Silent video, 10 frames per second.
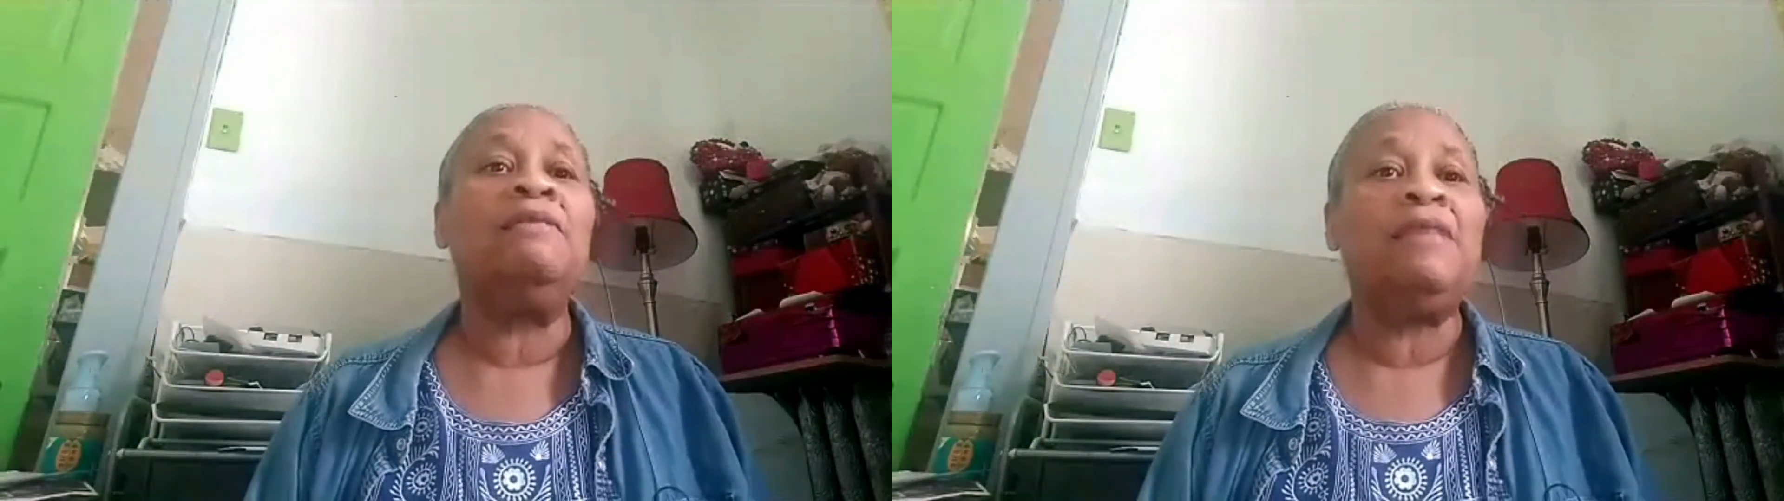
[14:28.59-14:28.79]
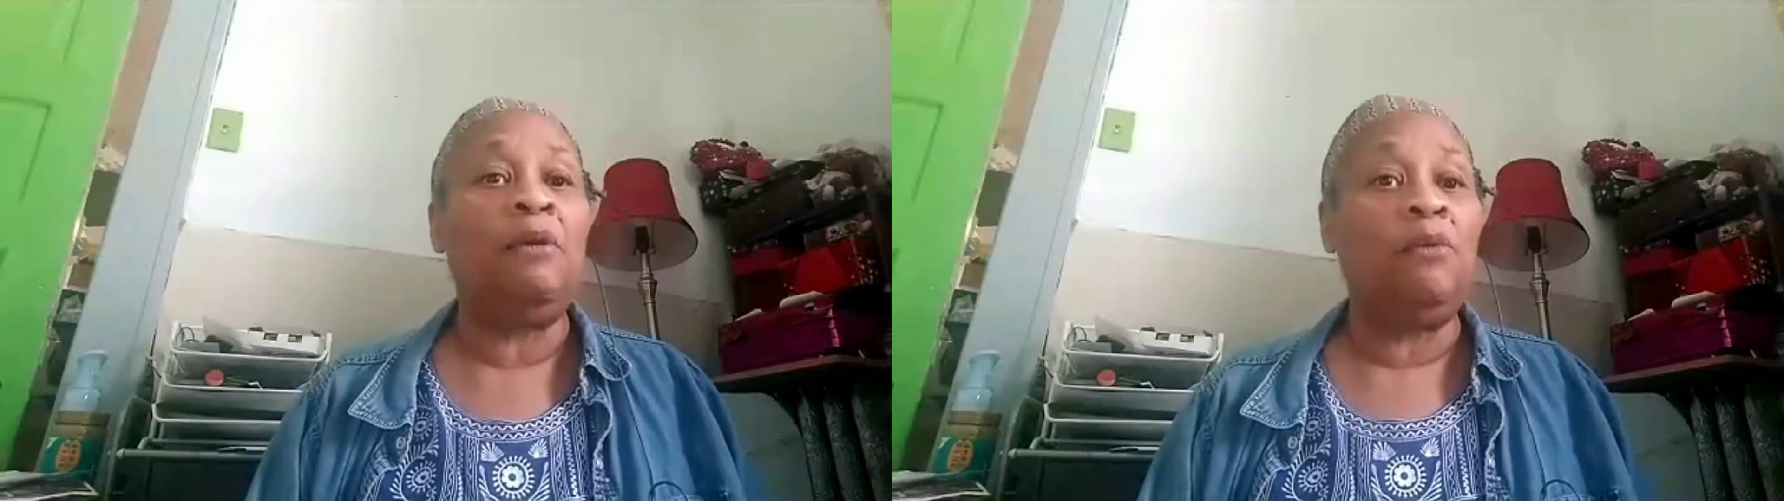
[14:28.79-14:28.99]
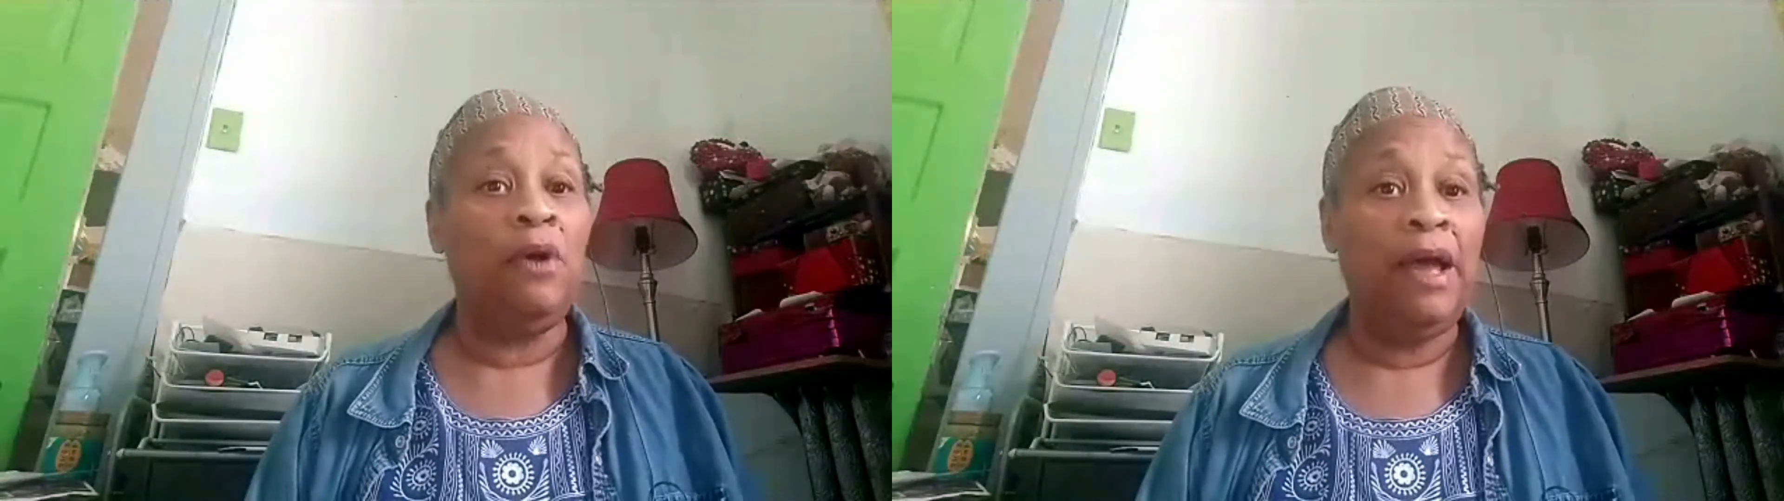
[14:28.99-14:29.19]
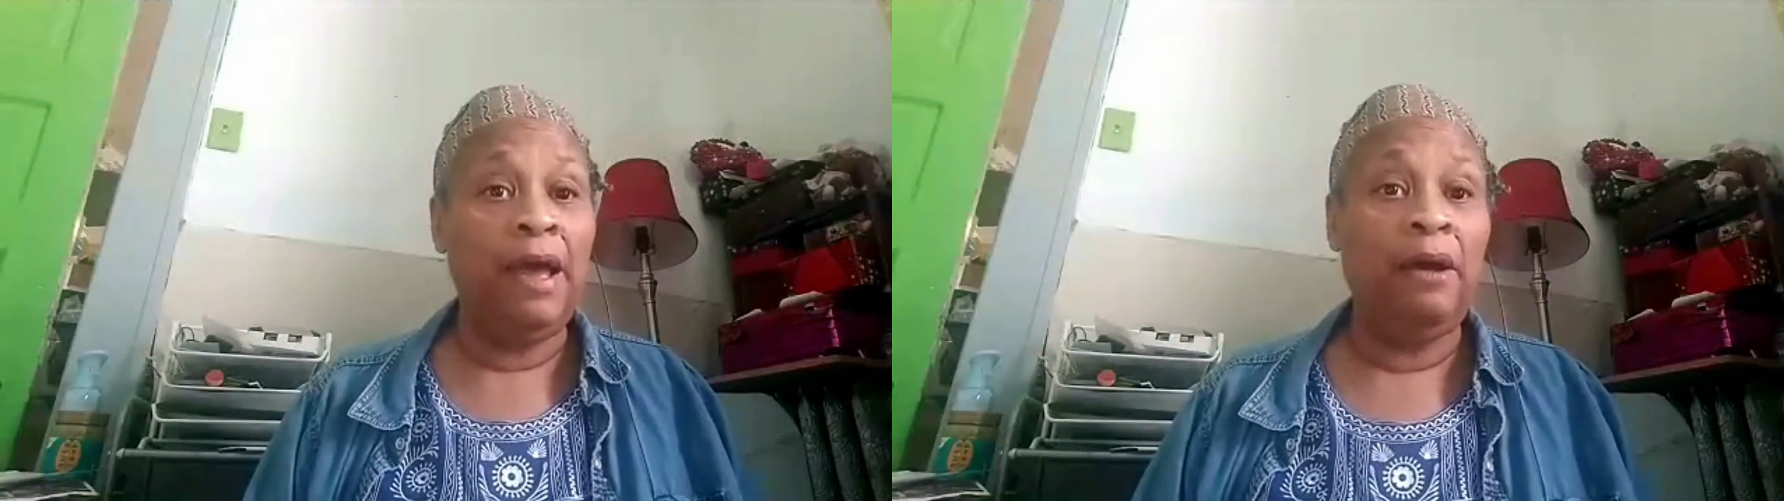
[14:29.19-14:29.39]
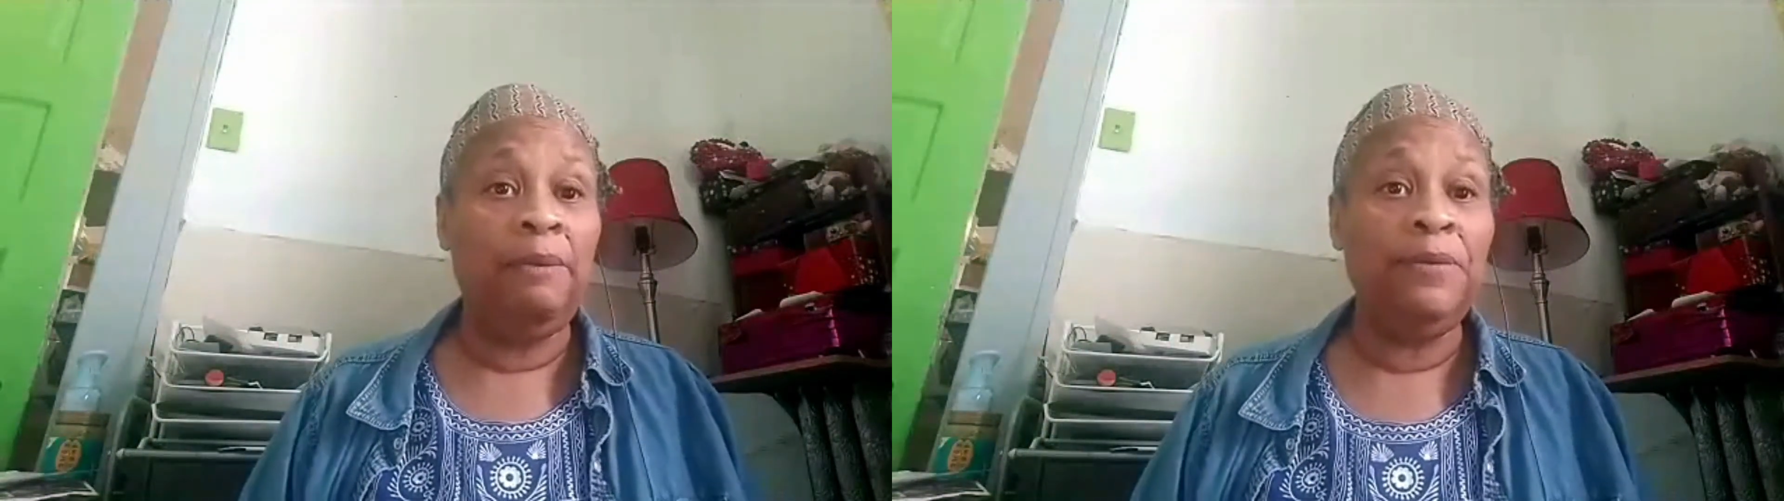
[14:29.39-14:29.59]
that will
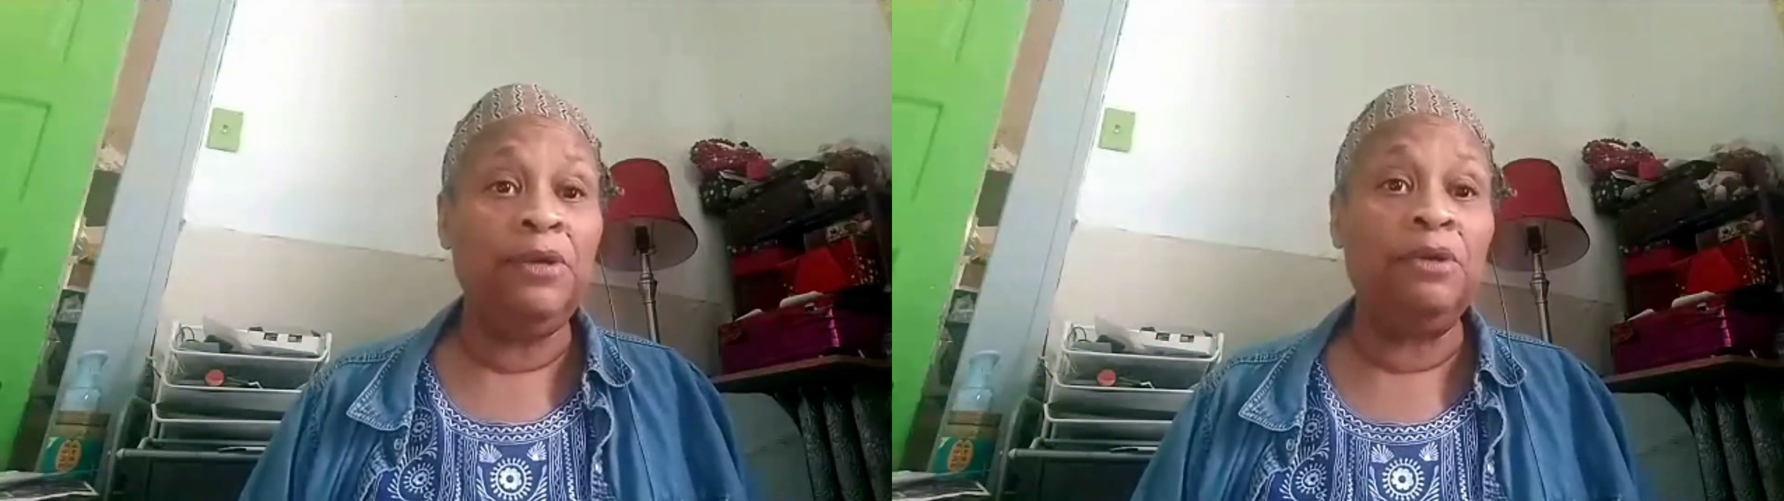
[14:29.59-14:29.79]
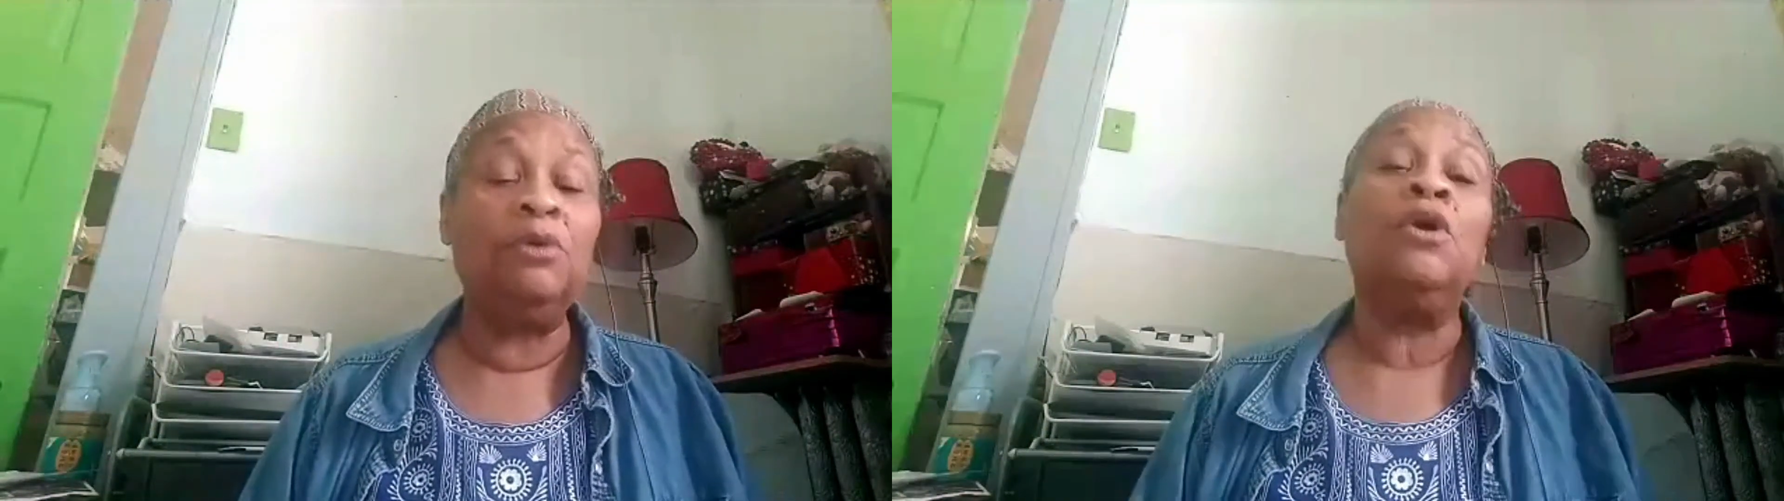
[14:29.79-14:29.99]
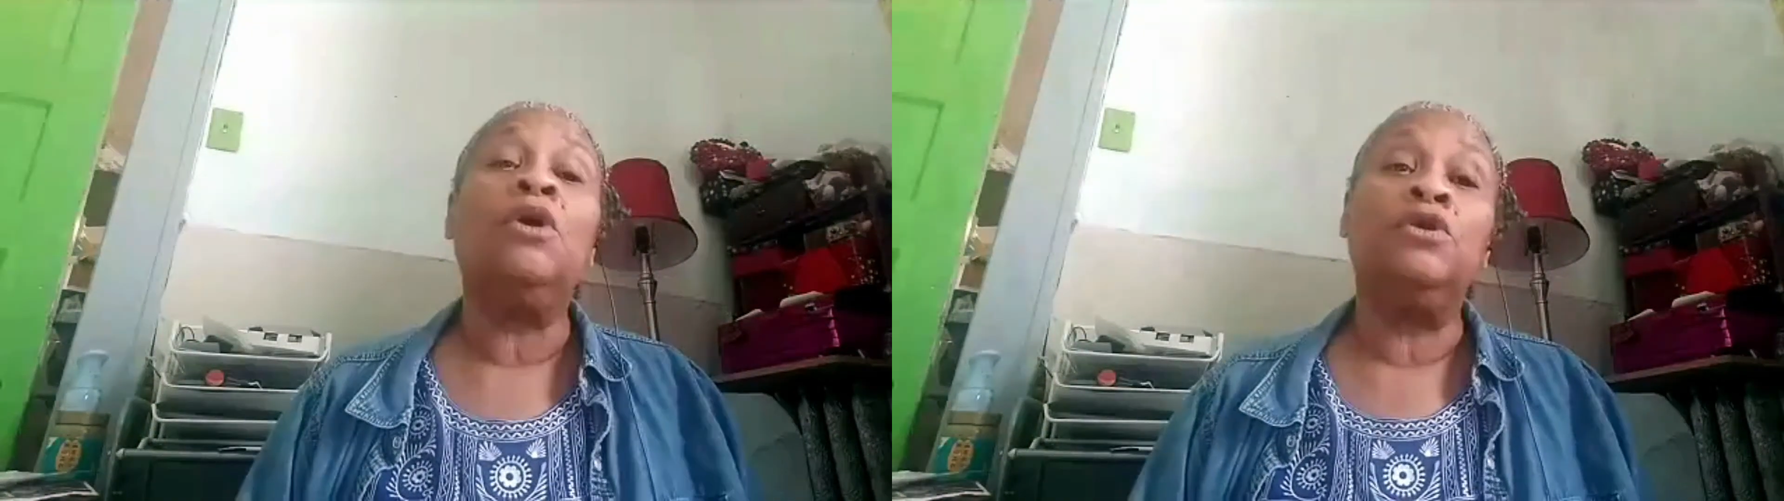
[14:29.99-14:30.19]
help you